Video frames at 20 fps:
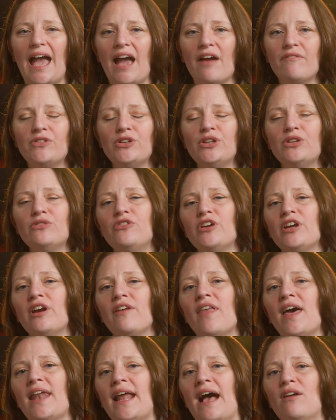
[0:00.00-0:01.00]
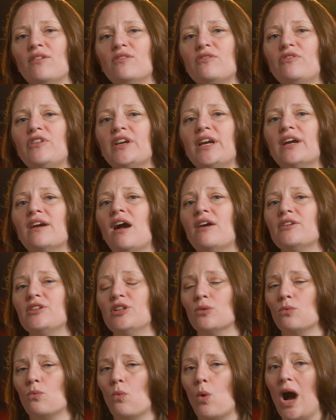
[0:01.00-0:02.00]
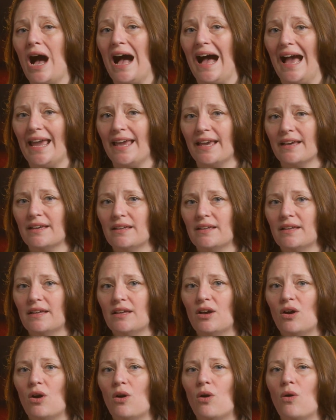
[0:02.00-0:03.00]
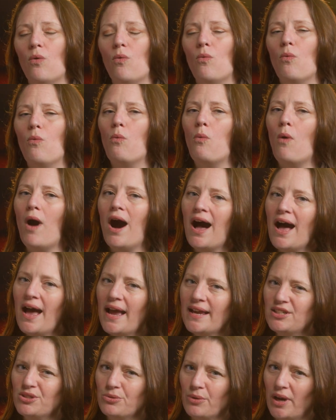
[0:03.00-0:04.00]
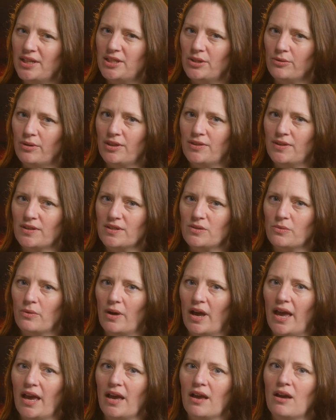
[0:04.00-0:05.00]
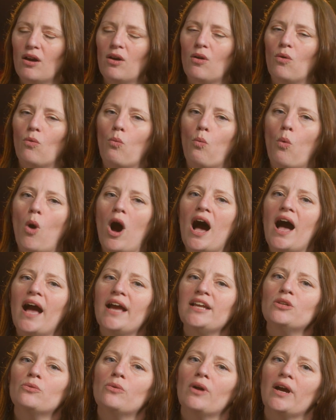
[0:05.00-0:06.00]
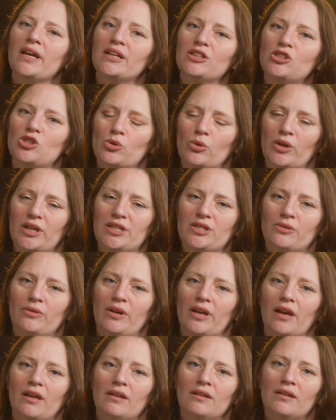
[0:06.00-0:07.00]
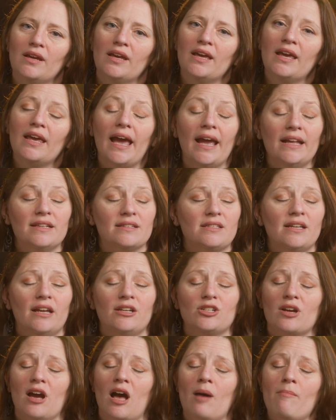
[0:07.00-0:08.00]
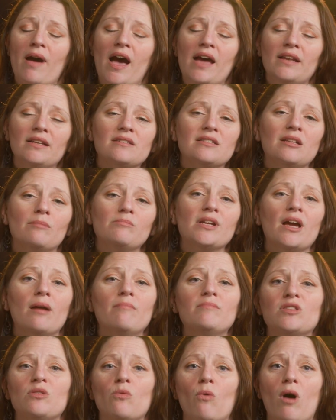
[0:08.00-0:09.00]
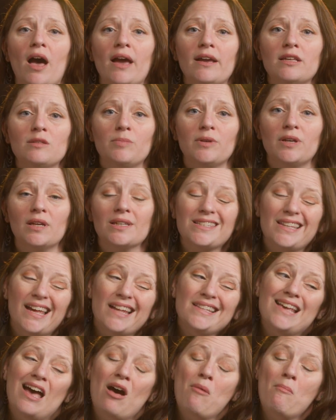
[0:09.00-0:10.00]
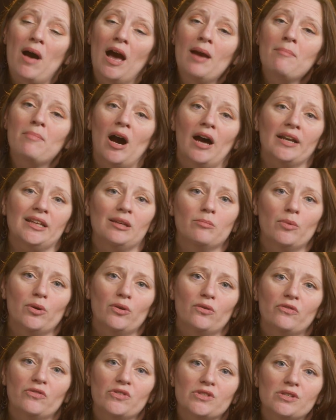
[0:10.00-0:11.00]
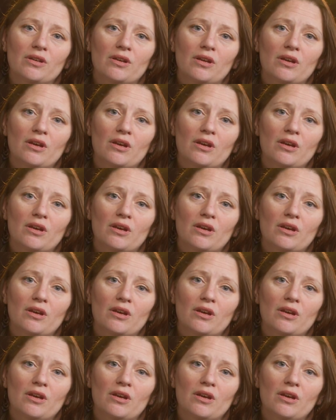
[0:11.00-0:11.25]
After you figure that out, figure out your why. Why do I do it this way? Why do I enjoy doing it? In stage combat, sometimes the why is because that's how my body moves.